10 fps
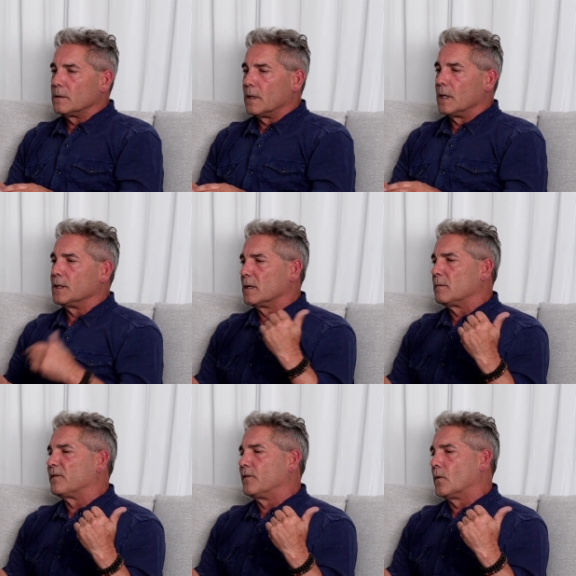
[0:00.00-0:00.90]
A year
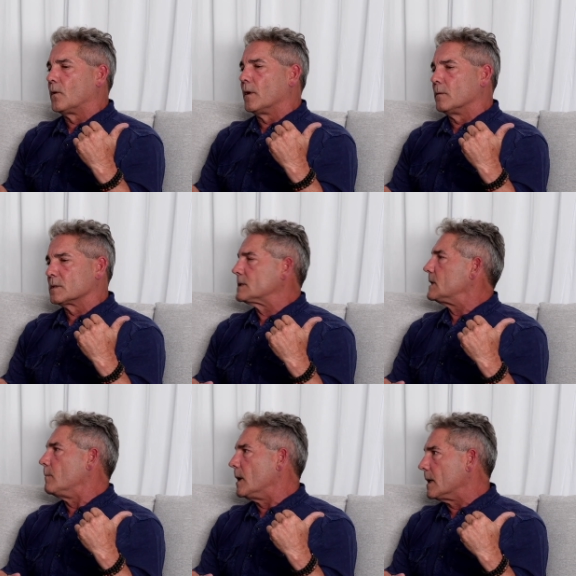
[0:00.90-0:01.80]
before, there was a
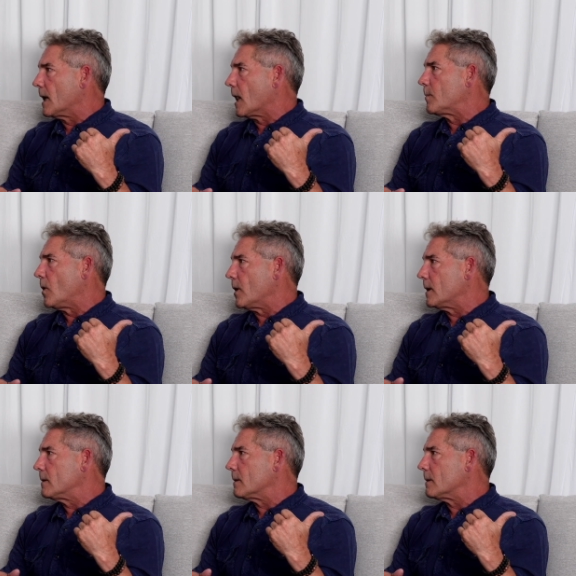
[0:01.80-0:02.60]
$10 million party.